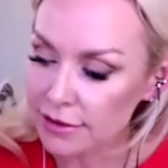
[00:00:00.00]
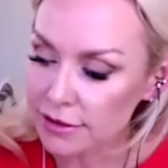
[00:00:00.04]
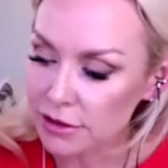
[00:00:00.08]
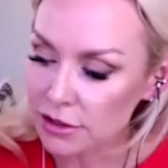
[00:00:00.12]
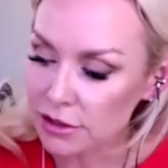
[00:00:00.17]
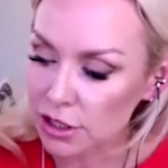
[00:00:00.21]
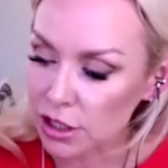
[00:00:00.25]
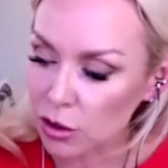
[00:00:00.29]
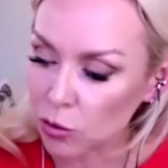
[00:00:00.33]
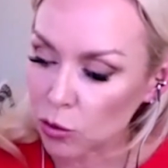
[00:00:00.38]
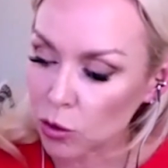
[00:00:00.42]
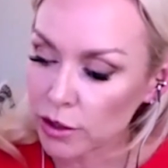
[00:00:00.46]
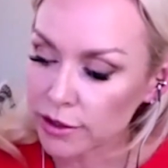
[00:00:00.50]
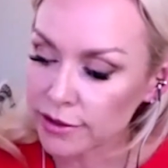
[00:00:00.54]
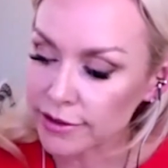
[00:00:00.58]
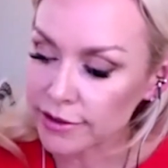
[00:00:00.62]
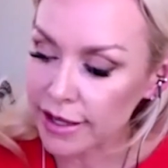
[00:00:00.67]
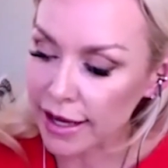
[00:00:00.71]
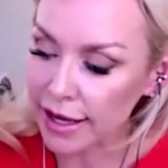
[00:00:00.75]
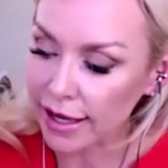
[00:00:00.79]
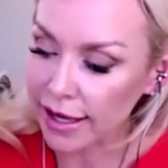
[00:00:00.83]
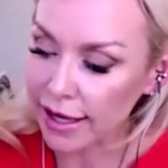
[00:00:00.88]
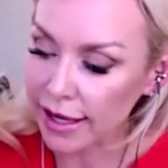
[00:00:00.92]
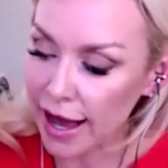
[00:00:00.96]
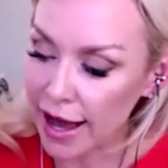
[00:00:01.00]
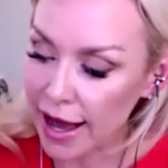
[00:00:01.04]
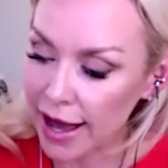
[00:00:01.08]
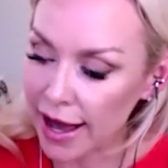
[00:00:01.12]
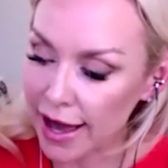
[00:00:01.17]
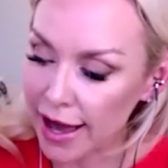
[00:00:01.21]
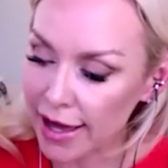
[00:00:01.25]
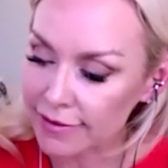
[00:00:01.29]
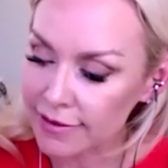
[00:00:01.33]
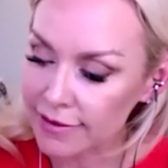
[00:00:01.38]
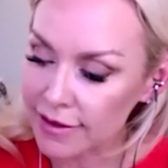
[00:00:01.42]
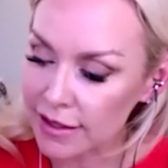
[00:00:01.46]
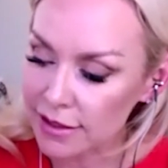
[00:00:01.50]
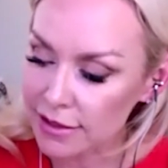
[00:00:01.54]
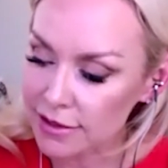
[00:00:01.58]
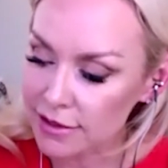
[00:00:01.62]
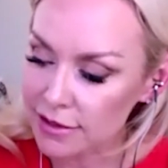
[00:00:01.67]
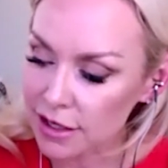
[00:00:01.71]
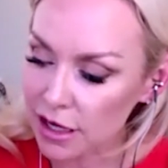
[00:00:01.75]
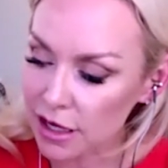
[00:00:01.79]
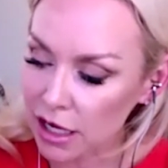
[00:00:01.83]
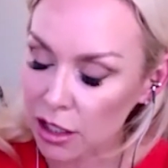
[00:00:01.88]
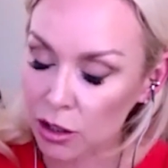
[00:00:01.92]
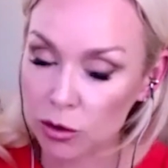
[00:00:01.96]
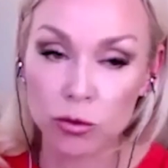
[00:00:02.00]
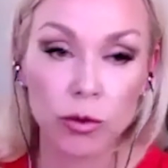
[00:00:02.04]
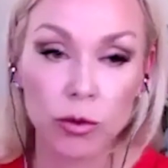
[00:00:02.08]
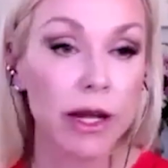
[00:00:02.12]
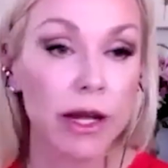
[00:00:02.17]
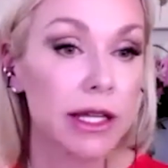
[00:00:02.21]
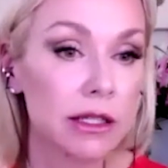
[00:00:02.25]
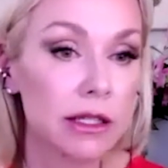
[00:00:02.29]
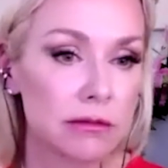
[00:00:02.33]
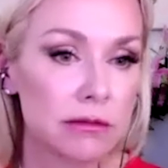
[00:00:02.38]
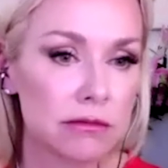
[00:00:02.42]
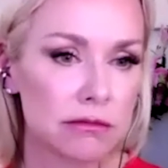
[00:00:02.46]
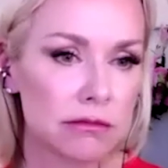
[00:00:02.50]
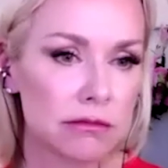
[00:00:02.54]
one day I had this red